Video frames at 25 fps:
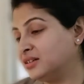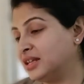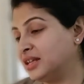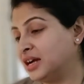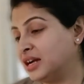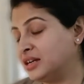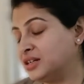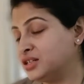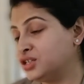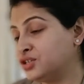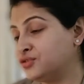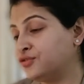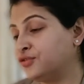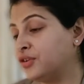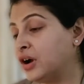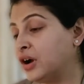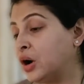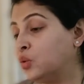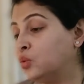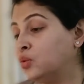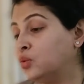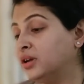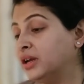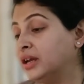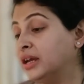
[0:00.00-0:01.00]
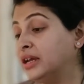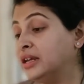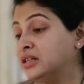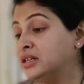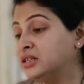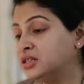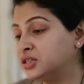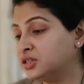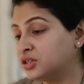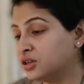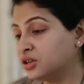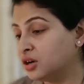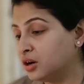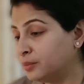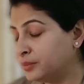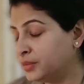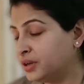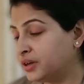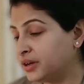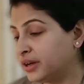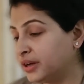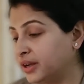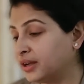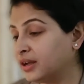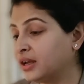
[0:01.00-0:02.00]
that is found in
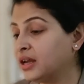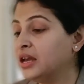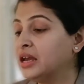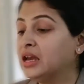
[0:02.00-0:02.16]
turmeric.